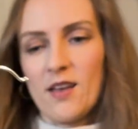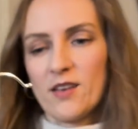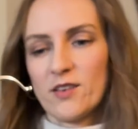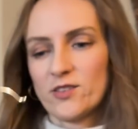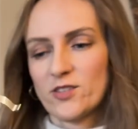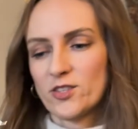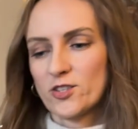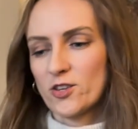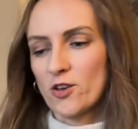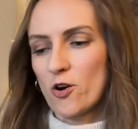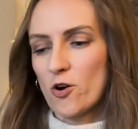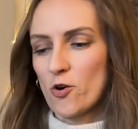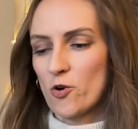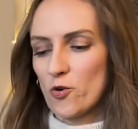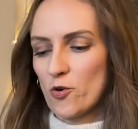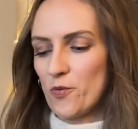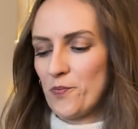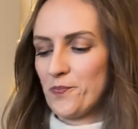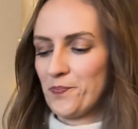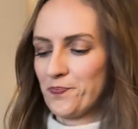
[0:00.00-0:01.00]

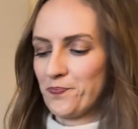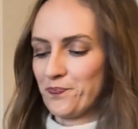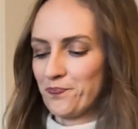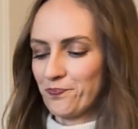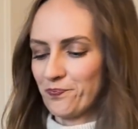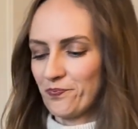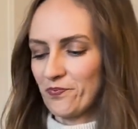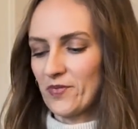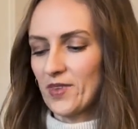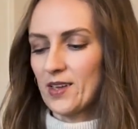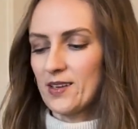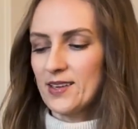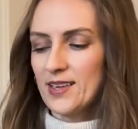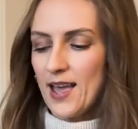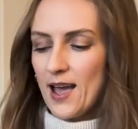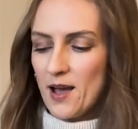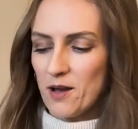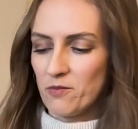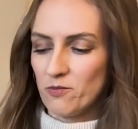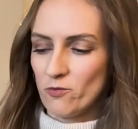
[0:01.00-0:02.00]
So
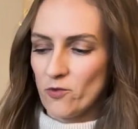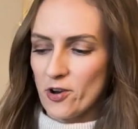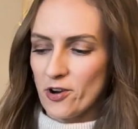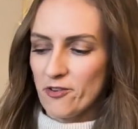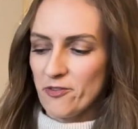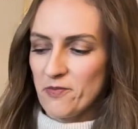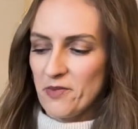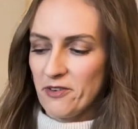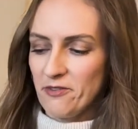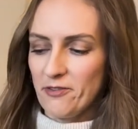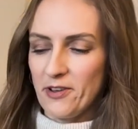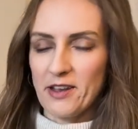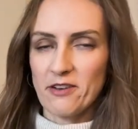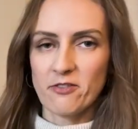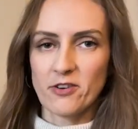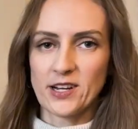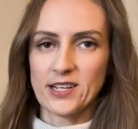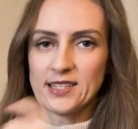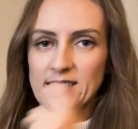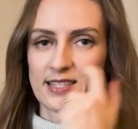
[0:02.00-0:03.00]
yeah, one of my
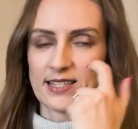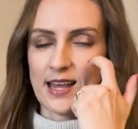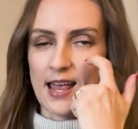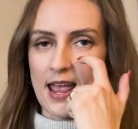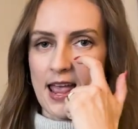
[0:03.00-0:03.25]
favorites.